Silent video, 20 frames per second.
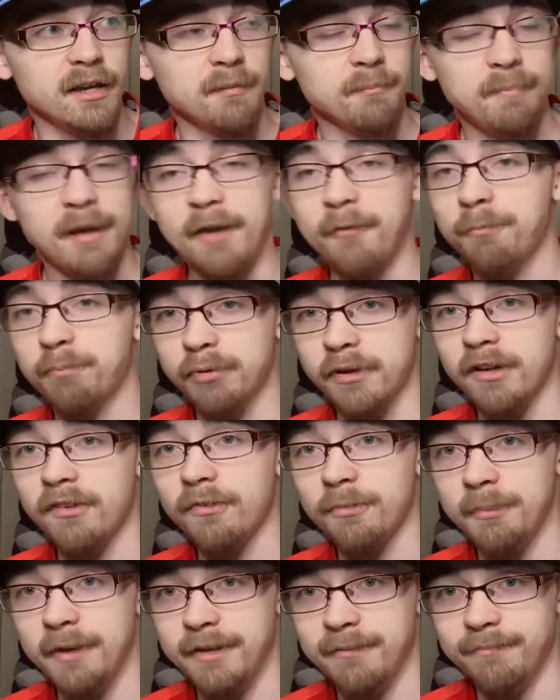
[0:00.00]
Bev
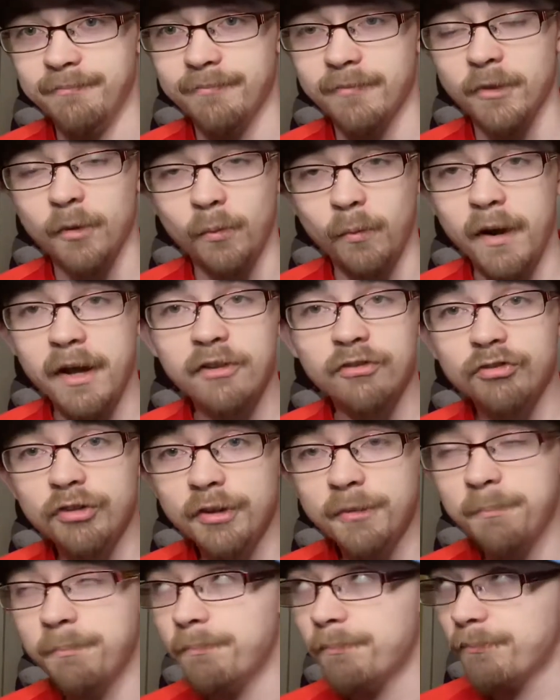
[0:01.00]
Priestman, the way
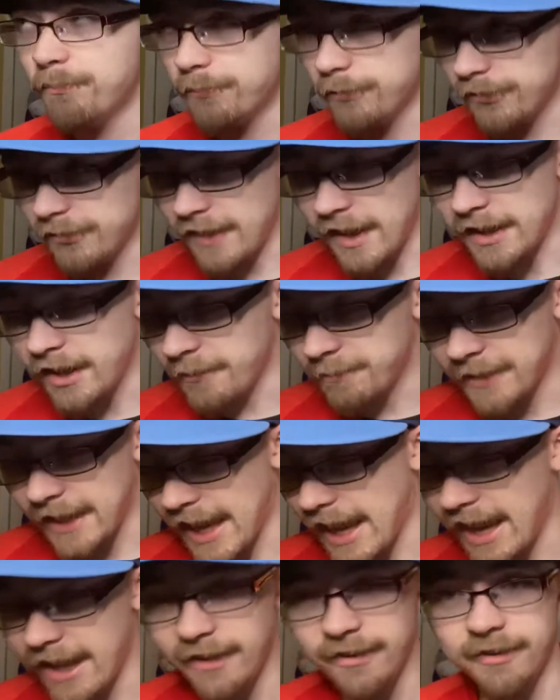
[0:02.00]
she set up
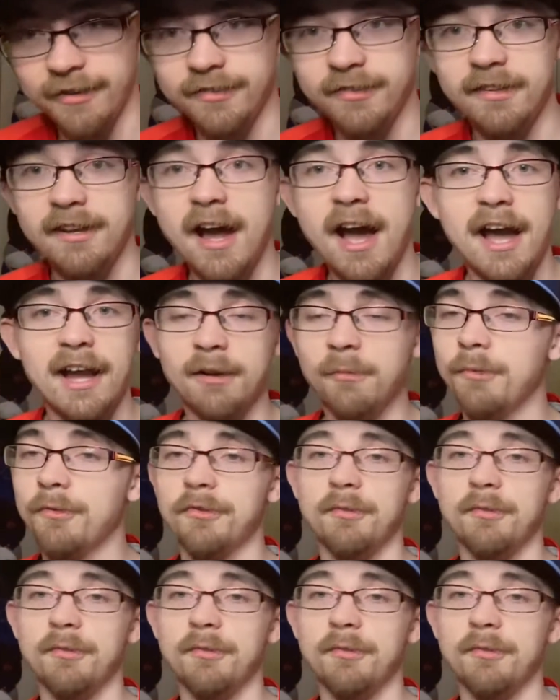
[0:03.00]
Canada tonight was